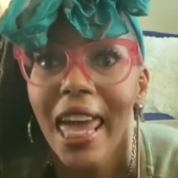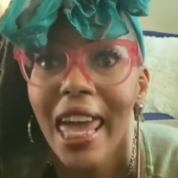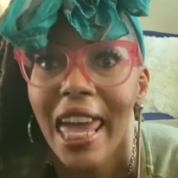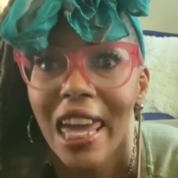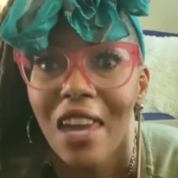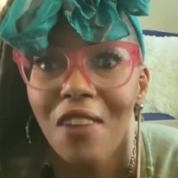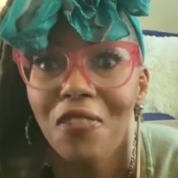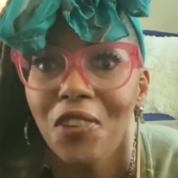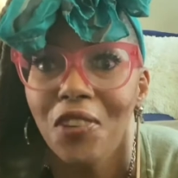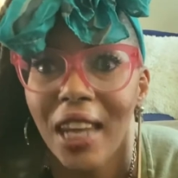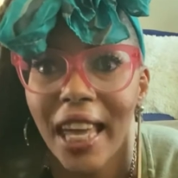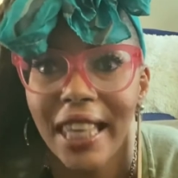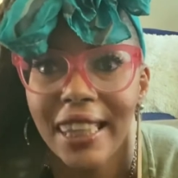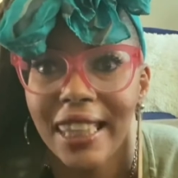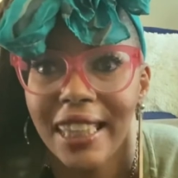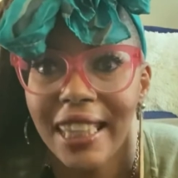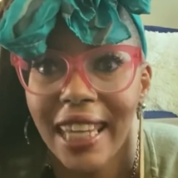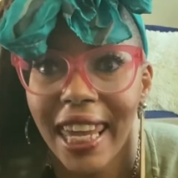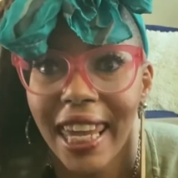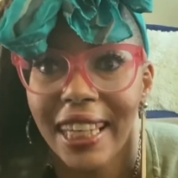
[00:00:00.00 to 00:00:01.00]
If you like the
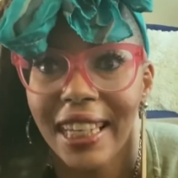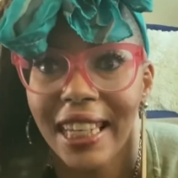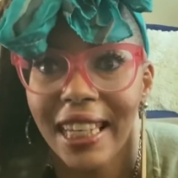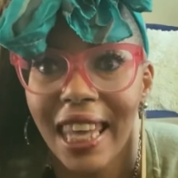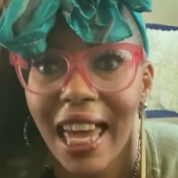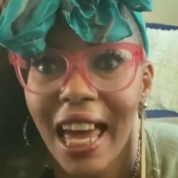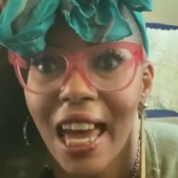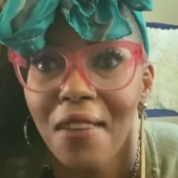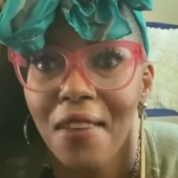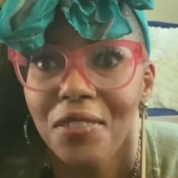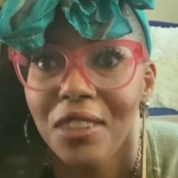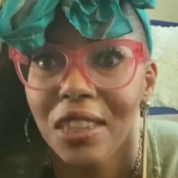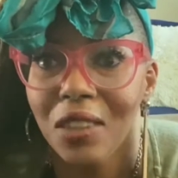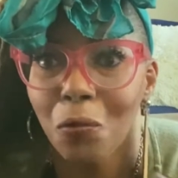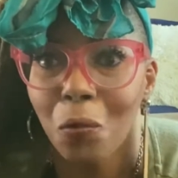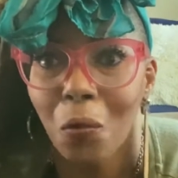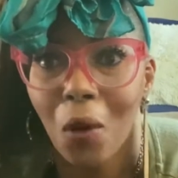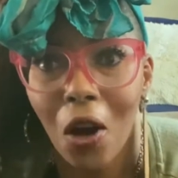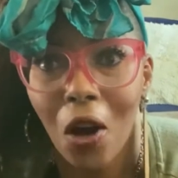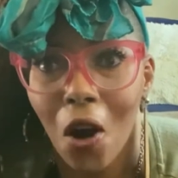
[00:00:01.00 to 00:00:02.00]
day in the lives, well,